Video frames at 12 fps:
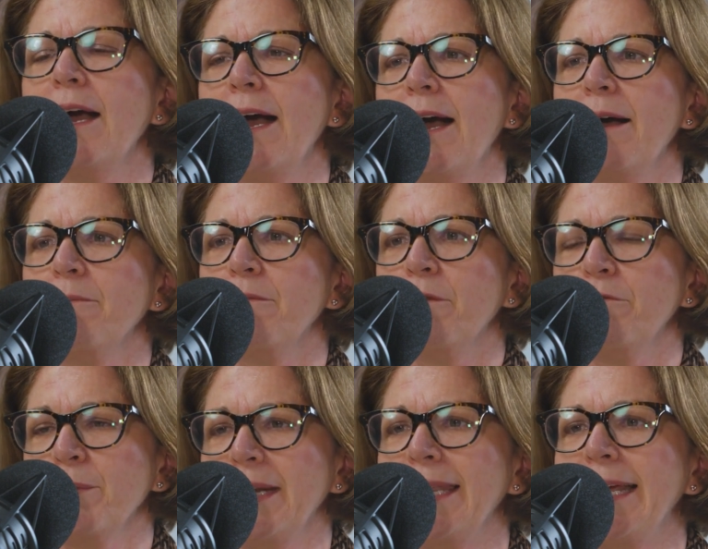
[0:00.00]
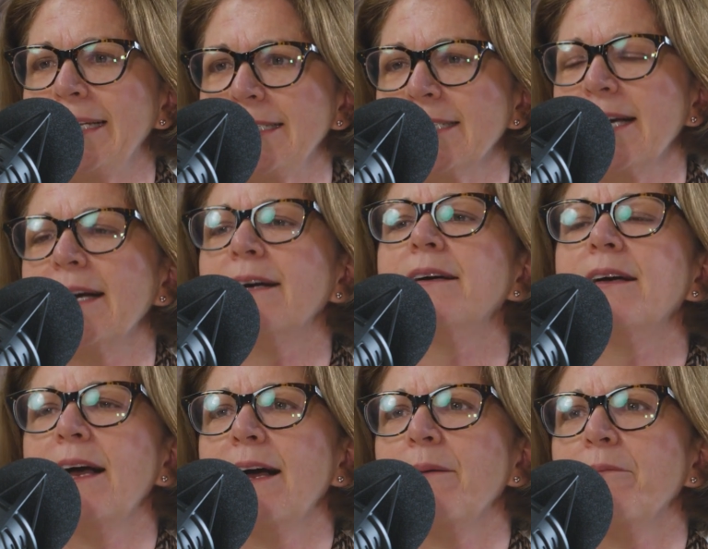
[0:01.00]
from a lender
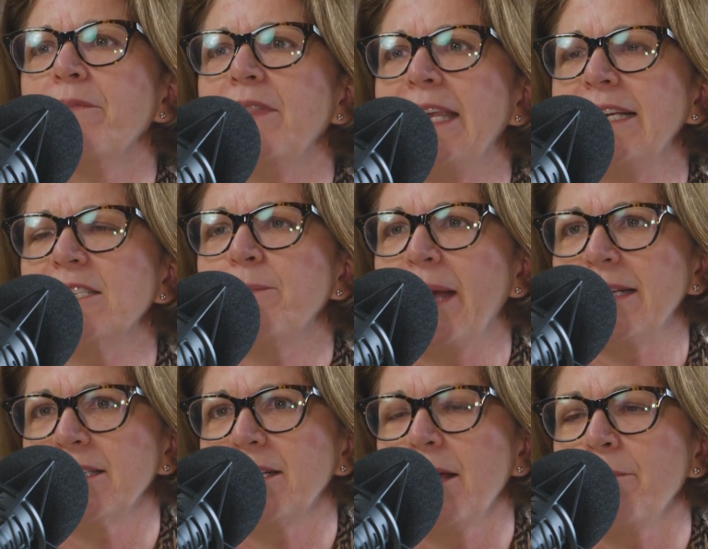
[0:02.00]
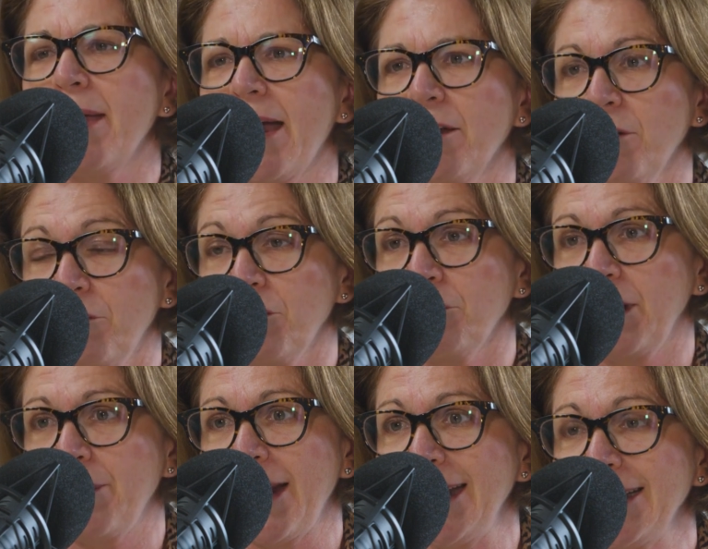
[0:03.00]
the expected amount of the
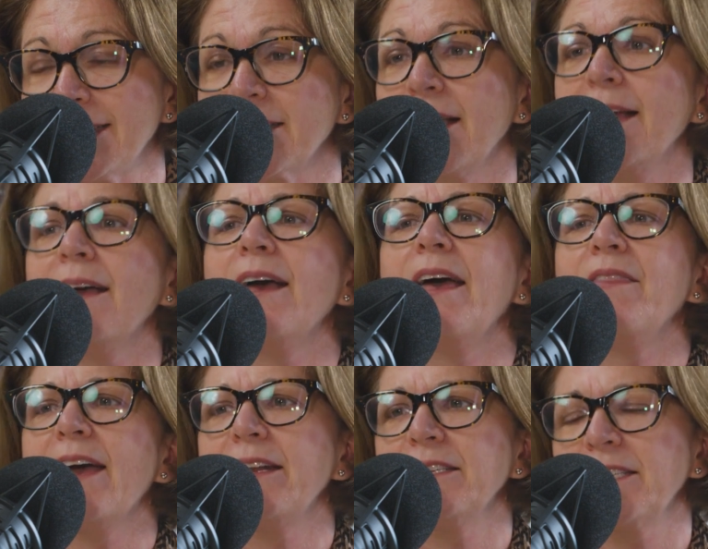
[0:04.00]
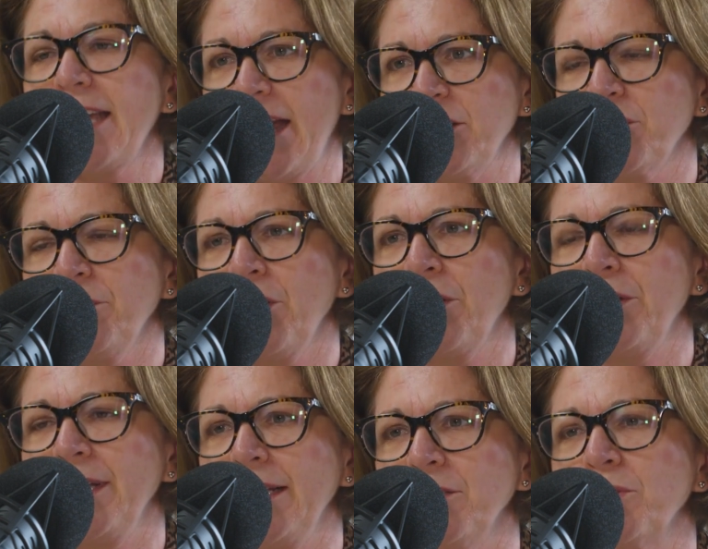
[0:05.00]
rebate, and that is cash
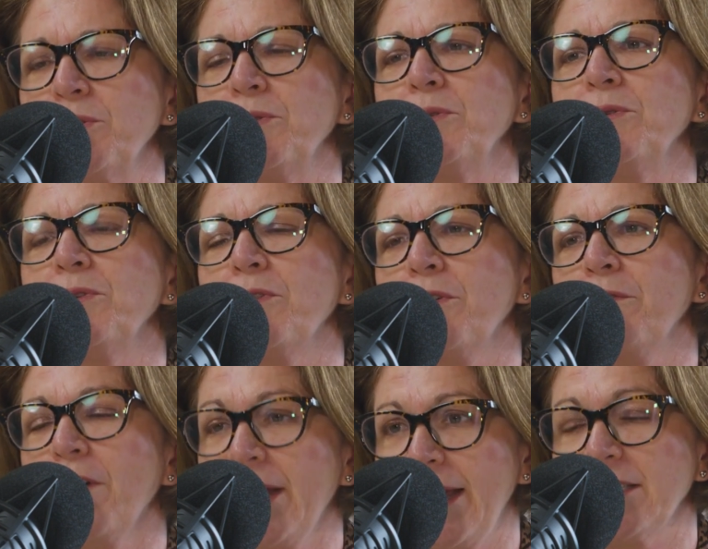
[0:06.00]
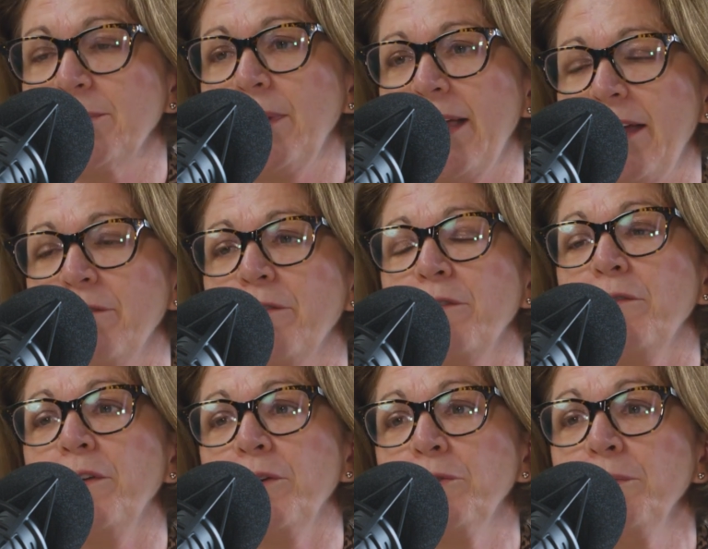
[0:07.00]
flowed into the finance plan for the
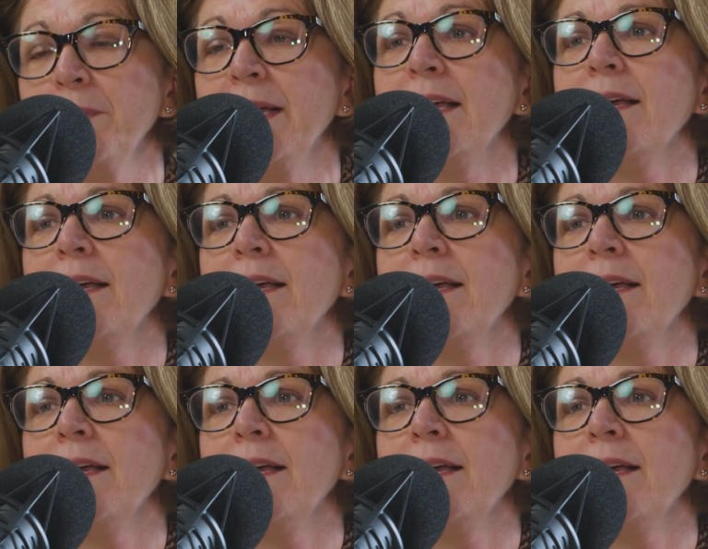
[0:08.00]
film.